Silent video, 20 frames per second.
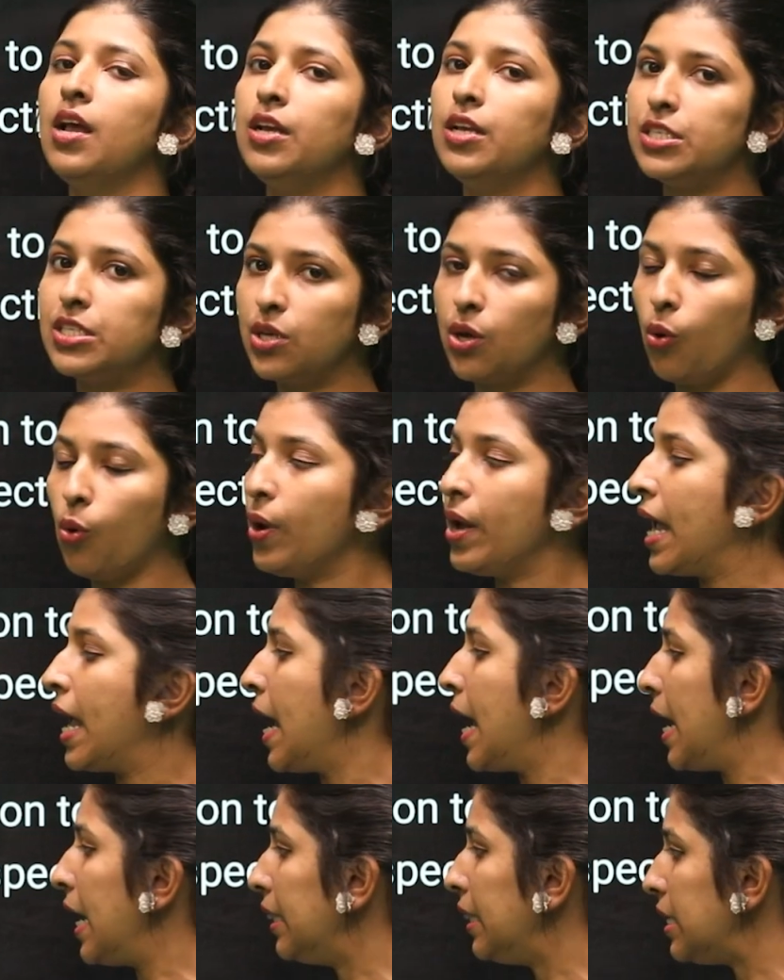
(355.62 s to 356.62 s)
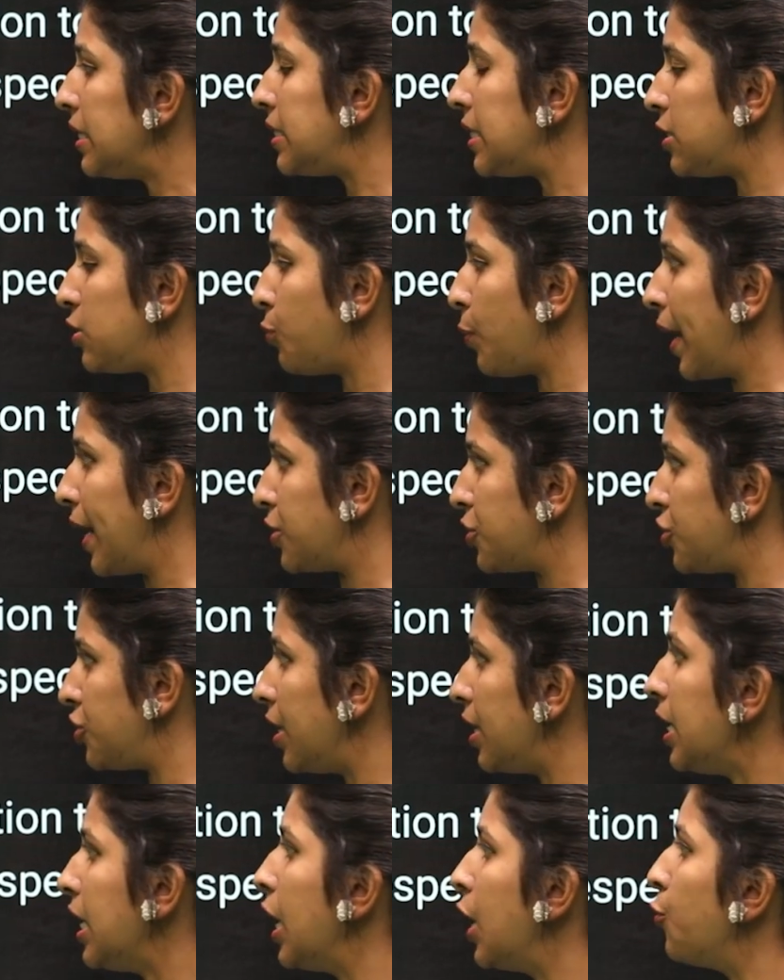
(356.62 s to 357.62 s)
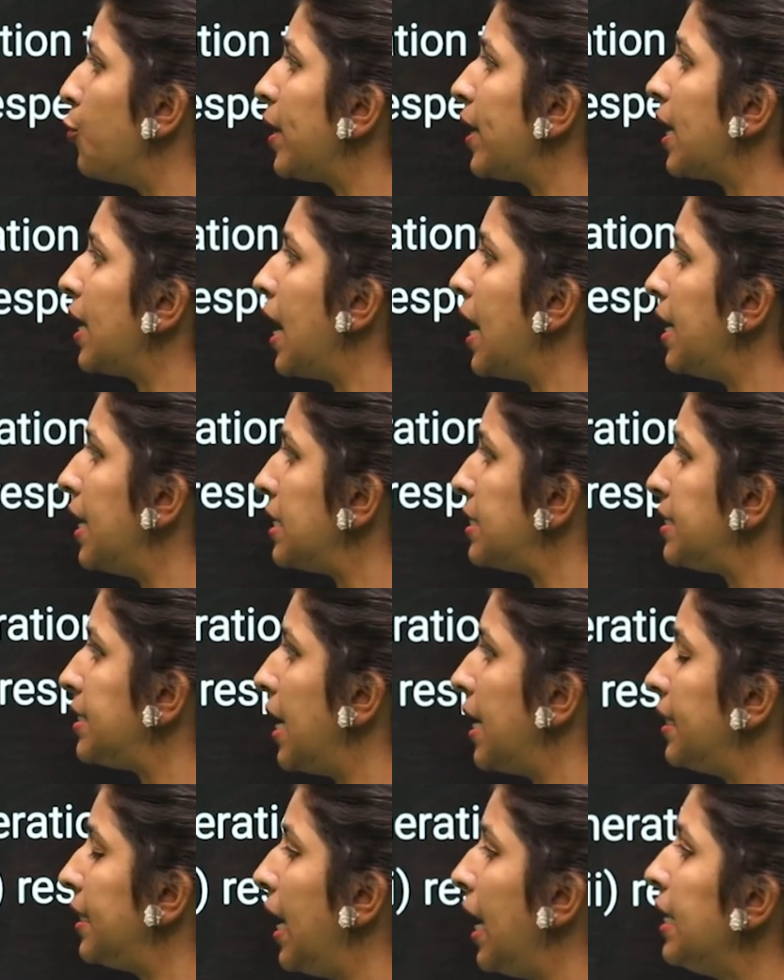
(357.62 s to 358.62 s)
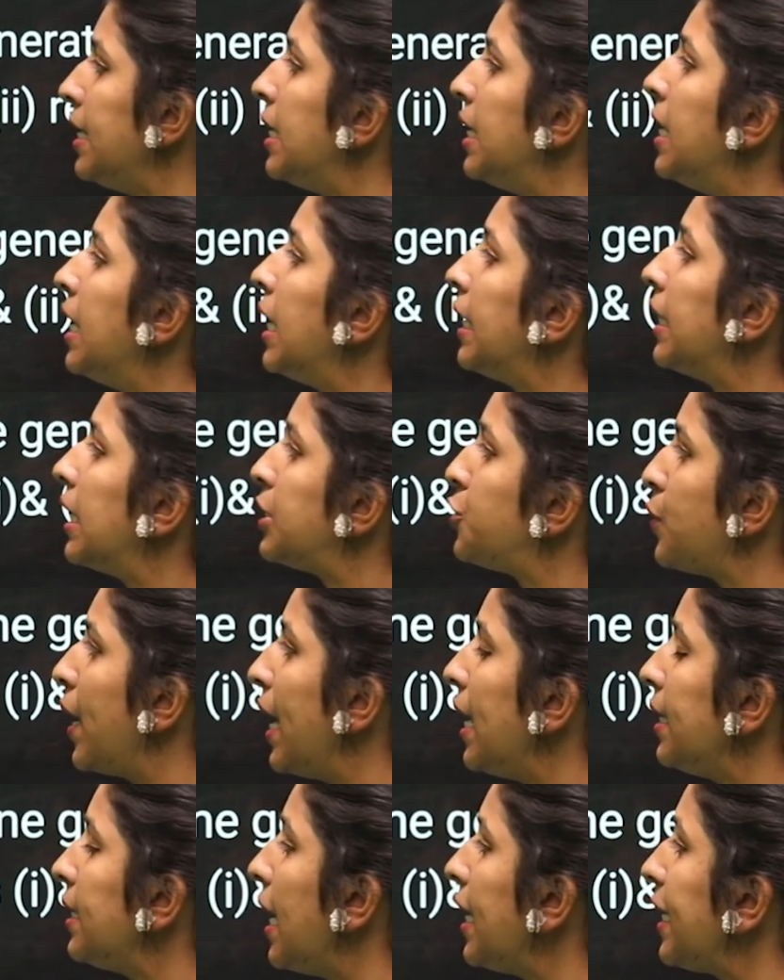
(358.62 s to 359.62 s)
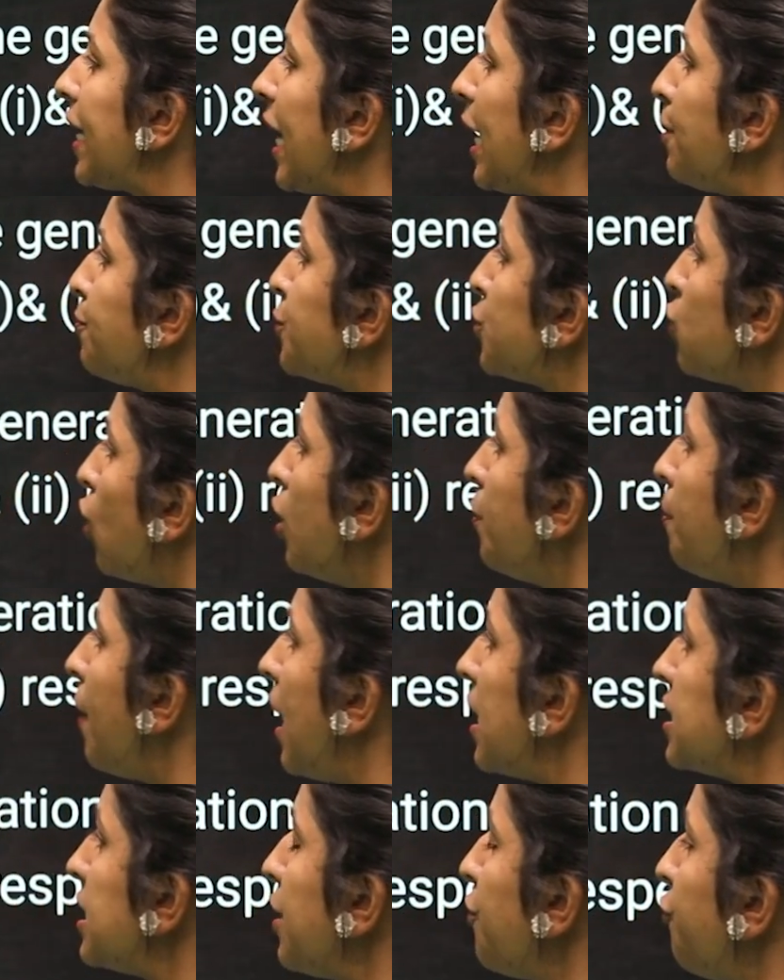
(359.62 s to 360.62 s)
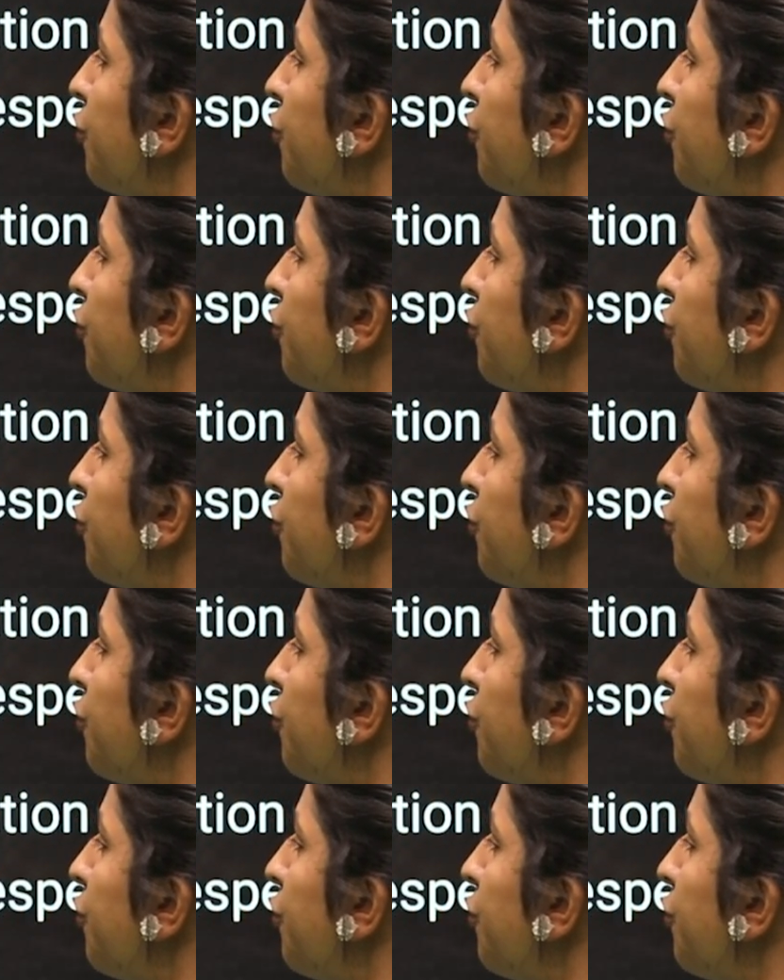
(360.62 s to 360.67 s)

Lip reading: So in this situation, we can understand that the trait that keeps on passing